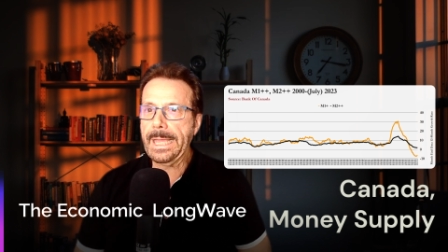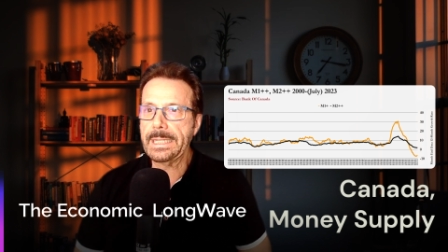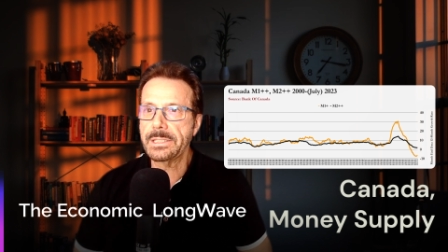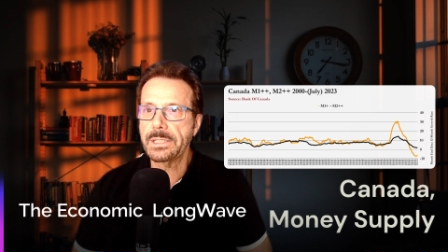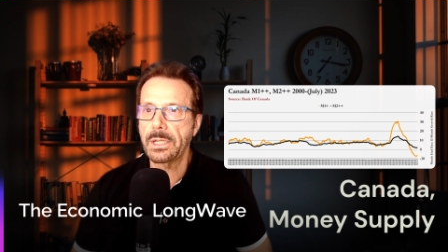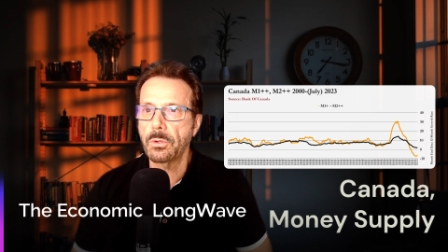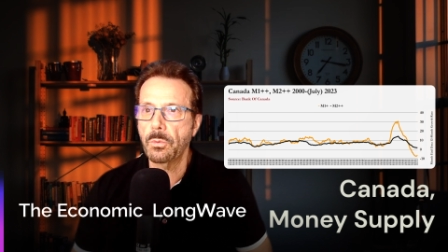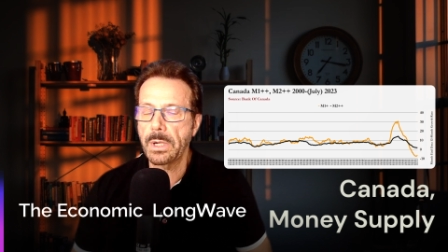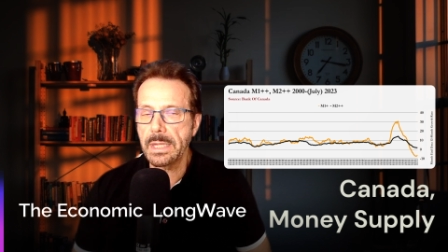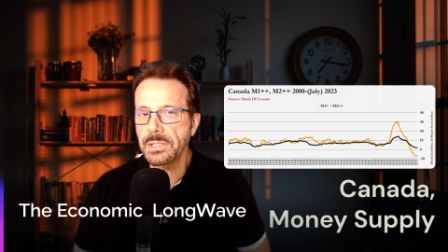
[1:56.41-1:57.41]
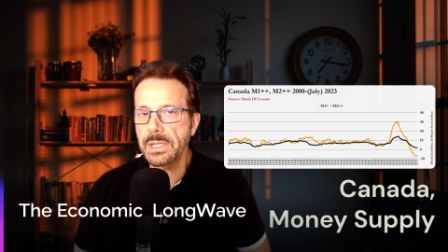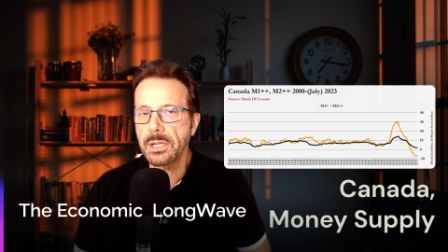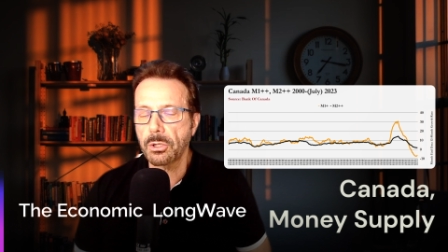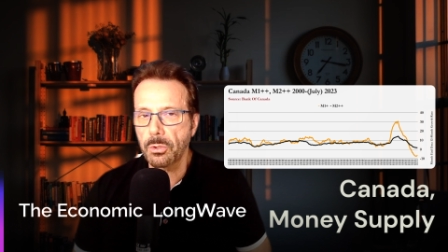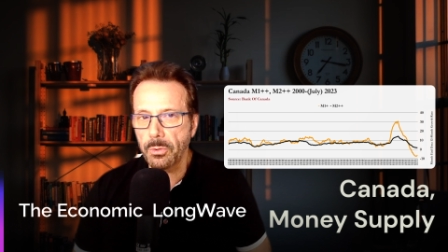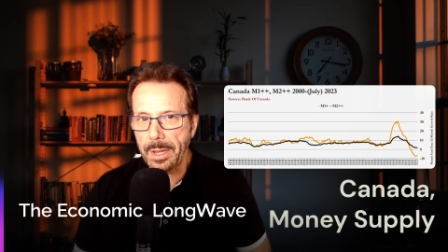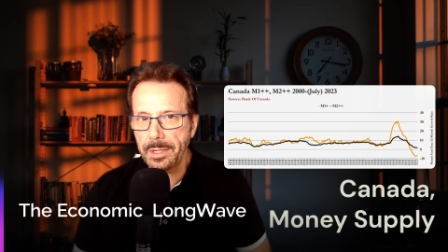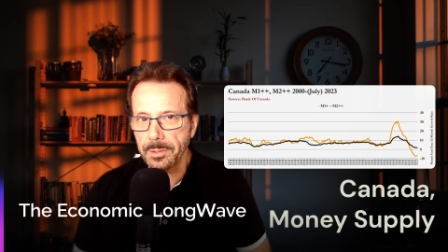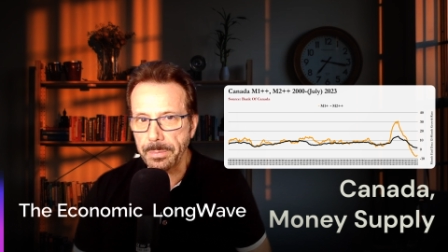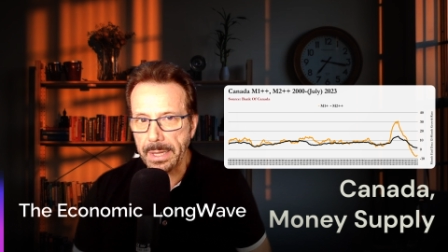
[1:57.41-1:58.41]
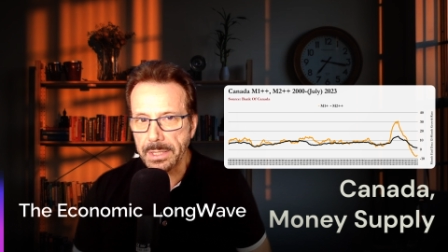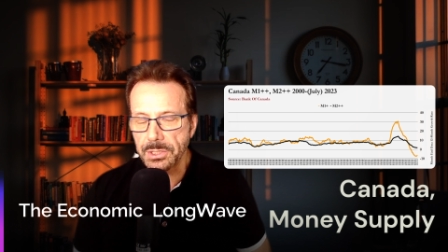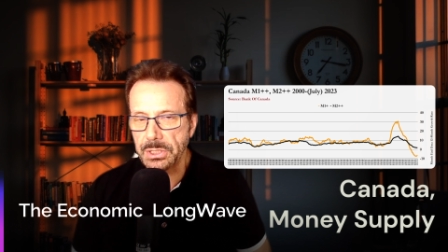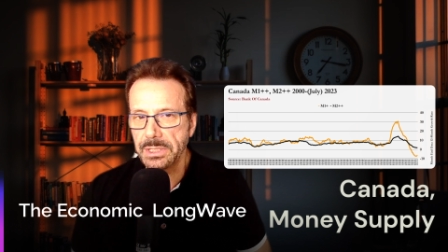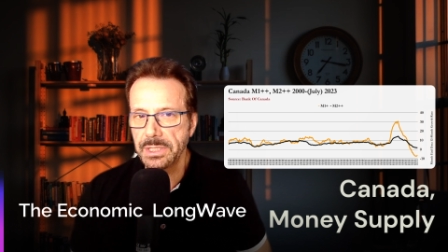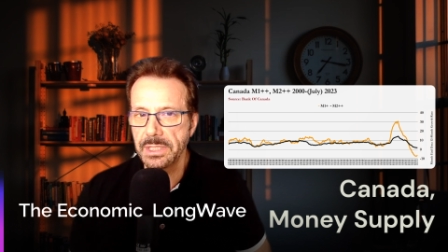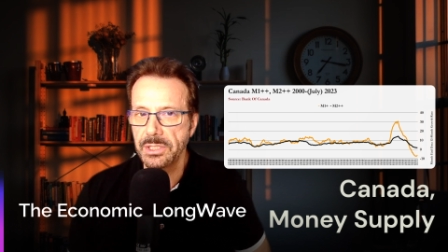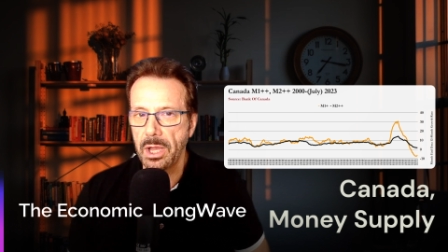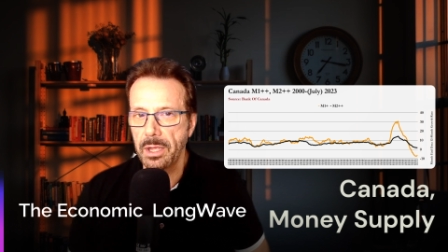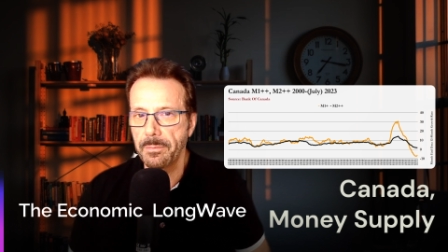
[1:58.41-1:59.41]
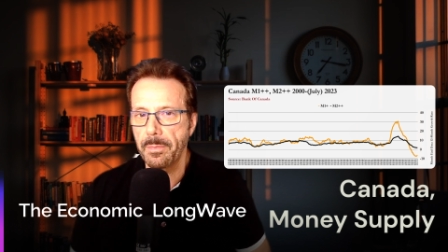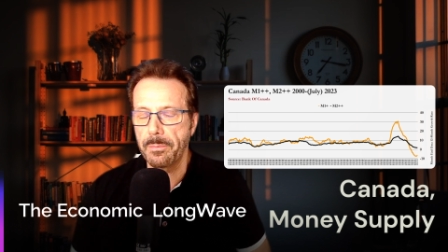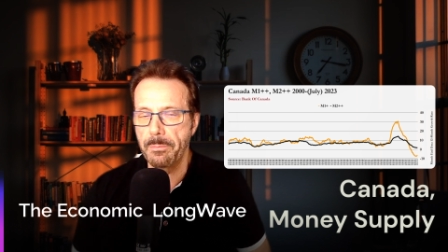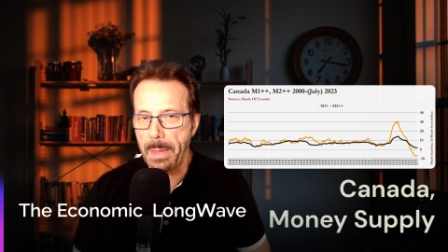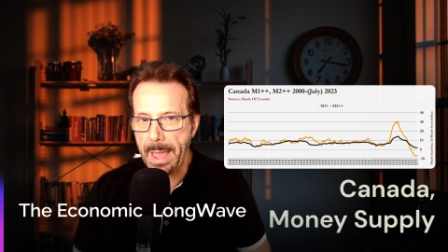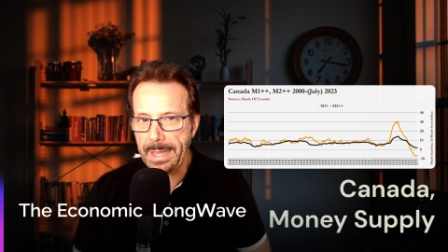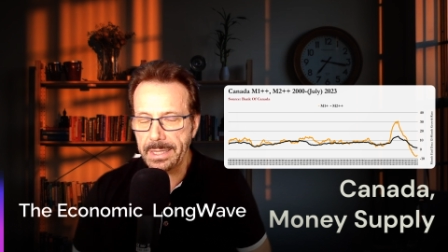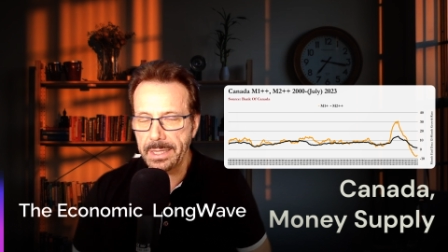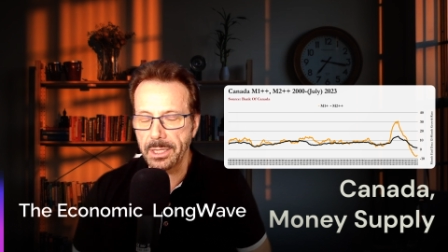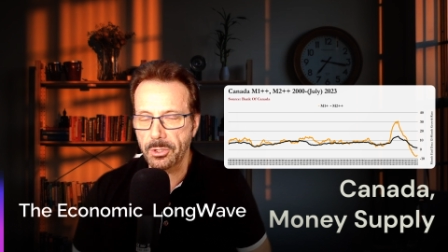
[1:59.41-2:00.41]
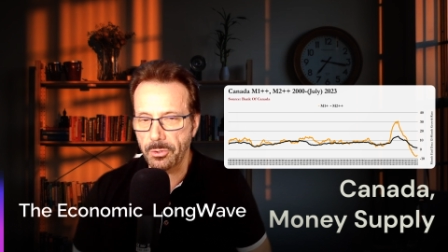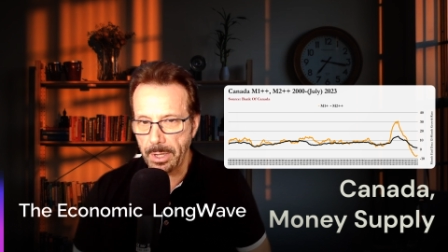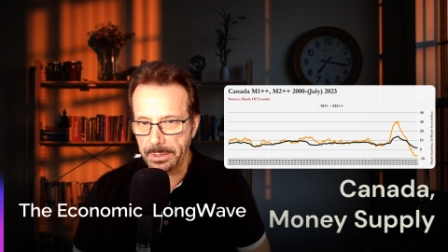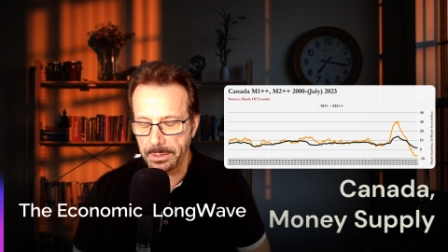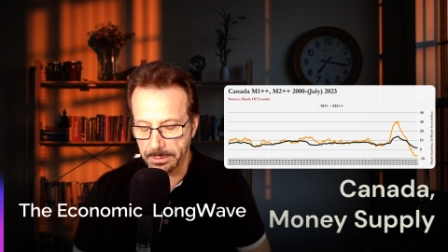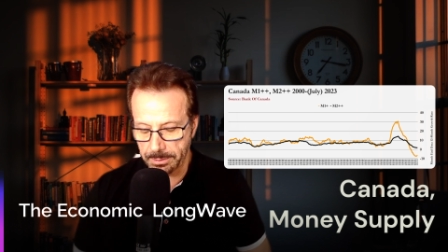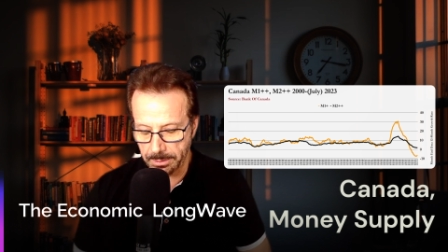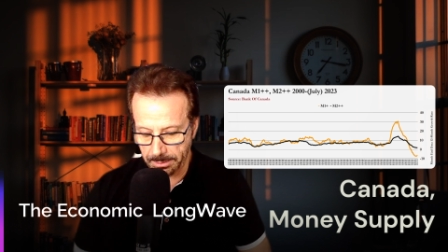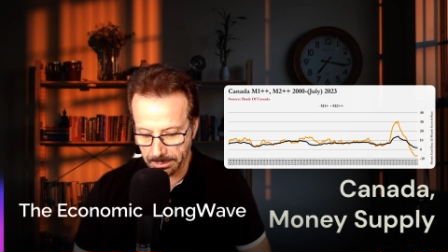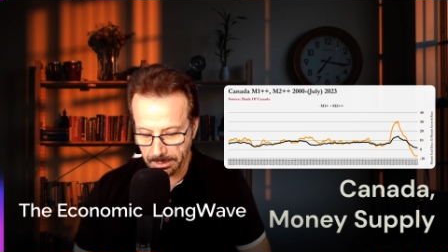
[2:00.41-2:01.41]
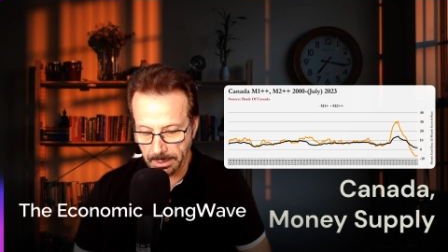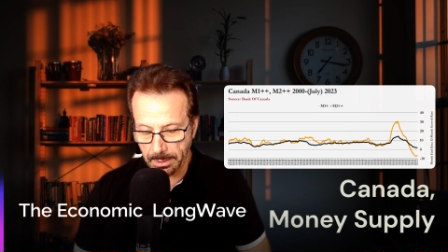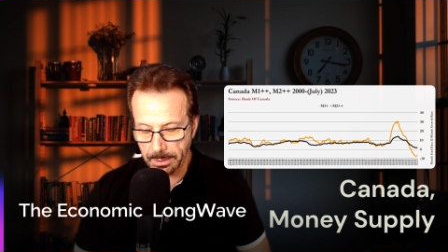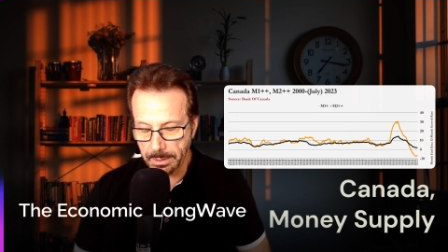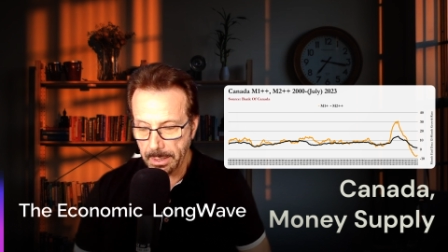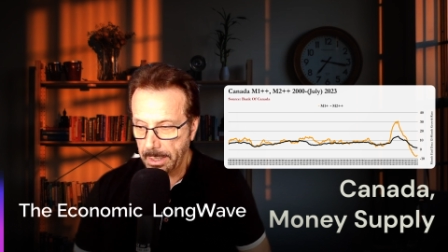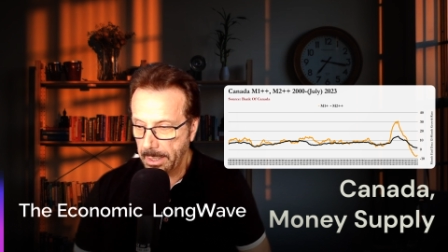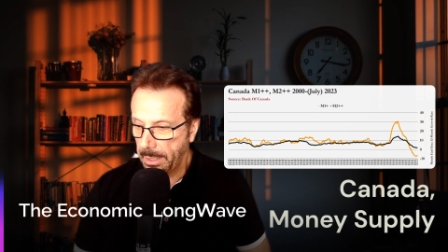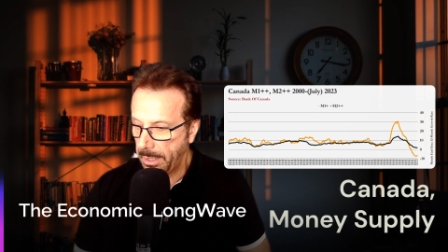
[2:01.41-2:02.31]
and when i say credit based this is not bank credit uh,